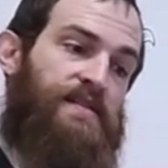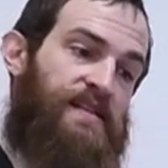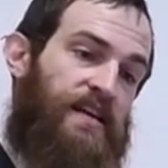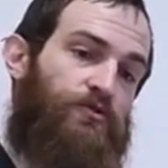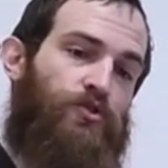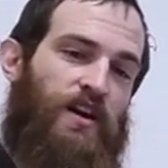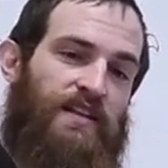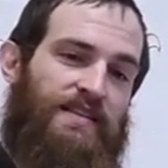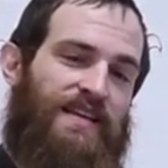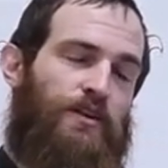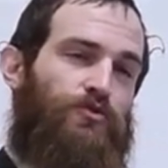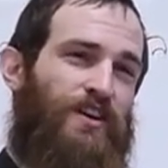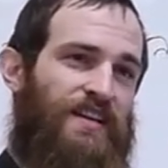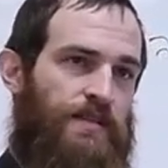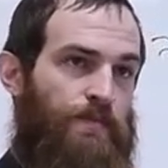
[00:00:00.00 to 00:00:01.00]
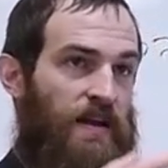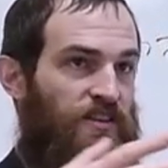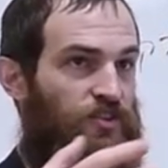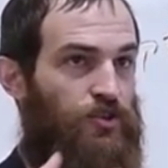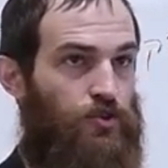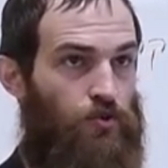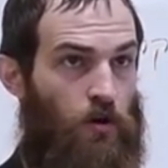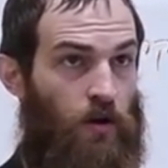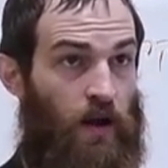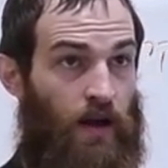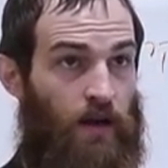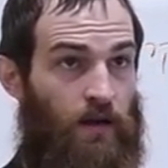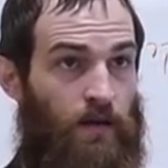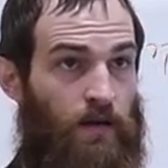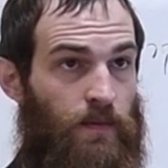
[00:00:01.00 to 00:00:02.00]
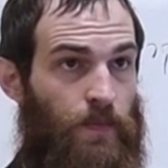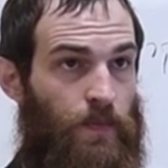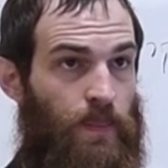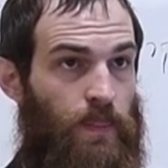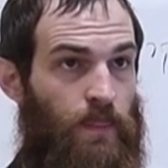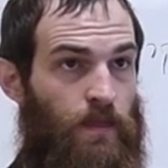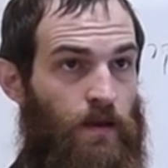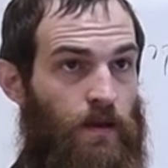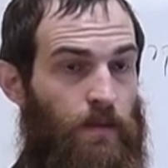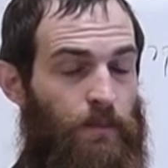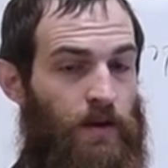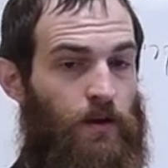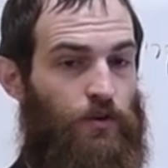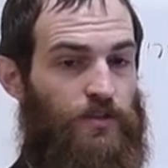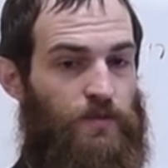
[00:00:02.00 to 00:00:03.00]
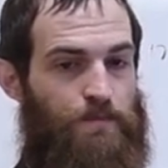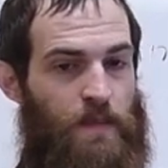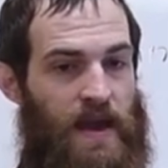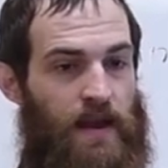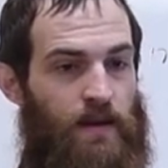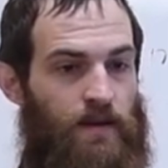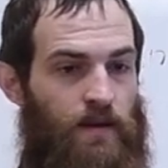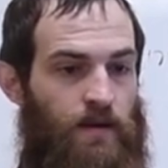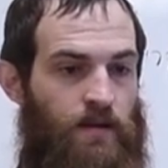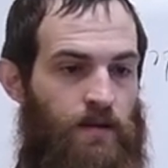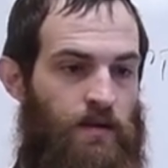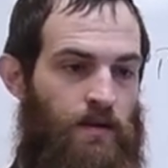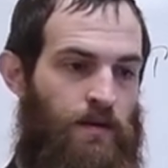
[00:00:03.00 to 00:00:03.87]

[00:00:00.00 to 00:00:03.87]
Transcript: et cetera, et cetera, is much stronger, because men,